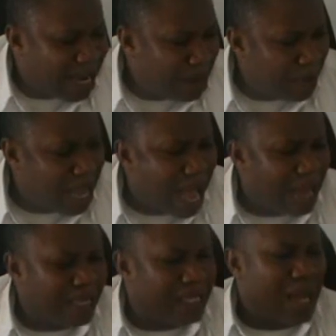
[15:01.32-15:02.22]
agreement
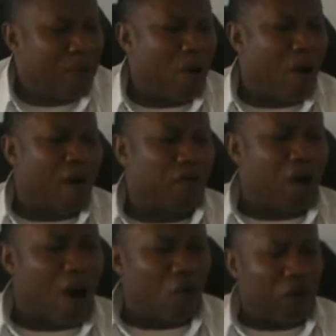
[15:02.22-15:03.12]
had the temple of
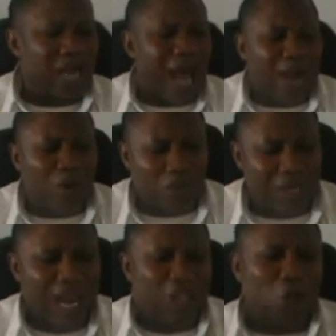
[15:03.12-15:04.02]
God with idols?
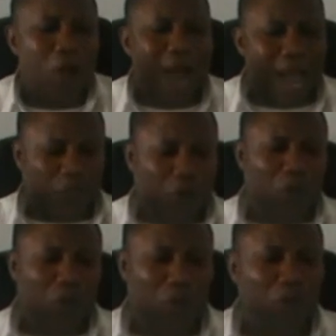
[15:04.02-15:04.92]
That is why I
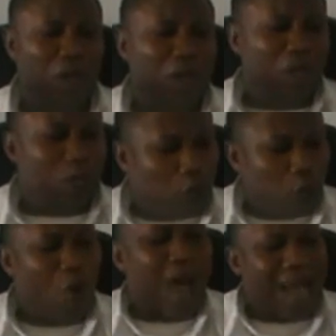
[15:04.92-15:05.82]
told you,
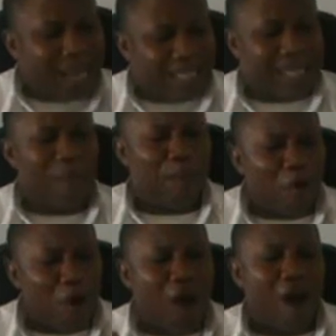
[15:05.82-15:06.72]
you are the
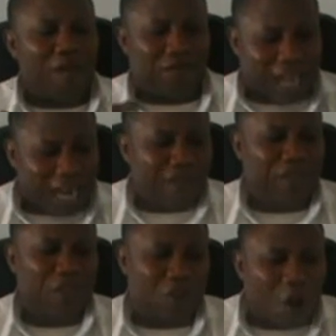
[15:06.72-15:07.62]
temple of the
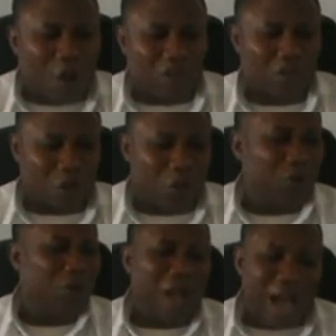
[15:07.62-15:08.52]
living God. So
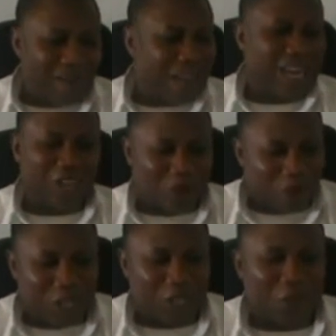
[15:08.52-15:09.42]
you don't have any
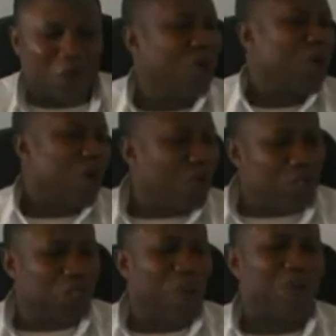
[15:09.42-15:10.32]
connection
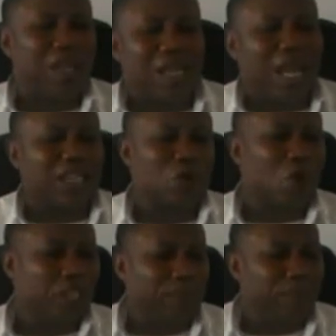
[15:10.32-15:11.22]
with somebody that is
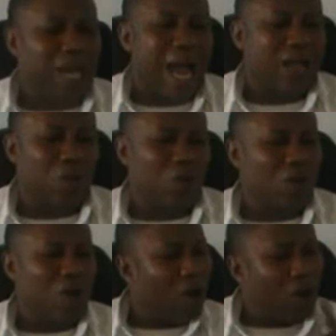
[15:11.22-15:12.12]
worshiping
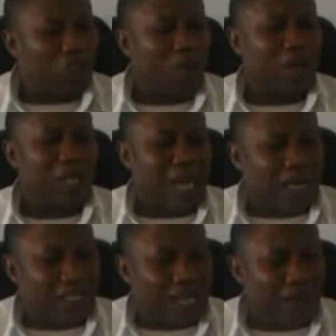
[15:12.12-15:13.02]
idol or somebody
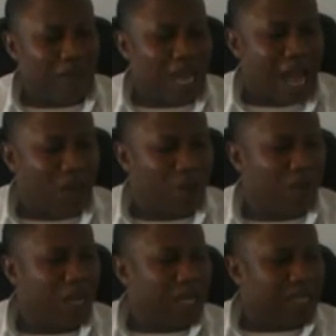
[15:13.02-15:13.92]
that is serving
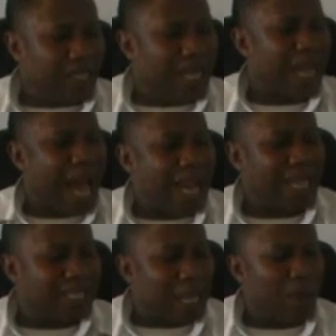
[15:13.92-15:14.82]
idol. They
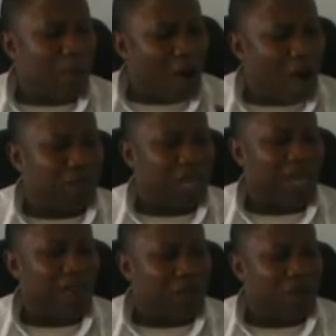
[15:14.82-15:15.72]
are the temple of the
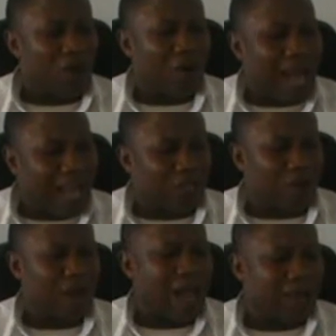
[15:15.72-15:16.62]
living God. As
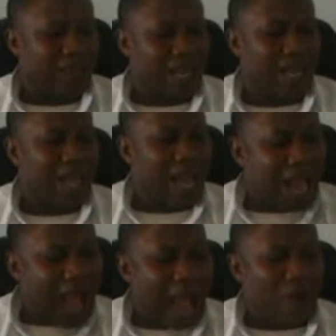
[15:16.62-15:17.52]
God has said,
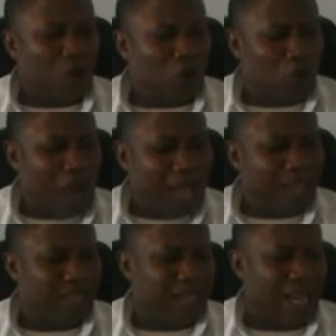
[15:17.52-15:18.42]
I will dwell
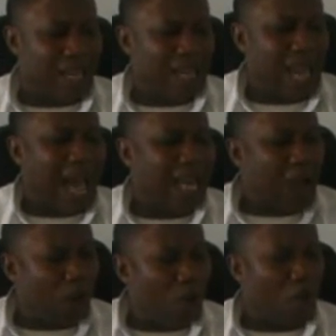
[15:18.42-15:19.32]
in them and
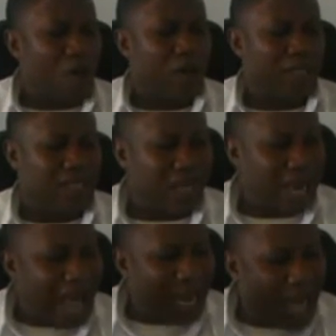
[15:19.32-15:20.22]
I will walk in
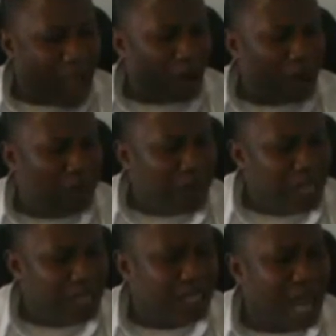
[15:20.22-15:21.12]
them, and I will
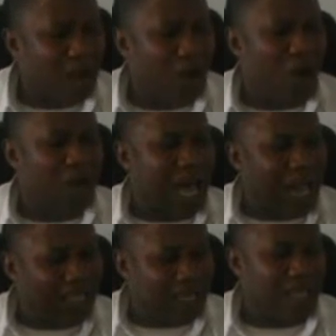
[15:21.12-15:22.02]
be their God
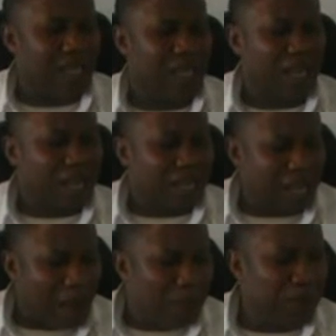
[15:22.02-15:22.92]
and they
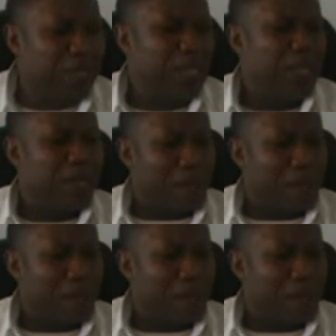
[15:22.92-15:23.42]
shall be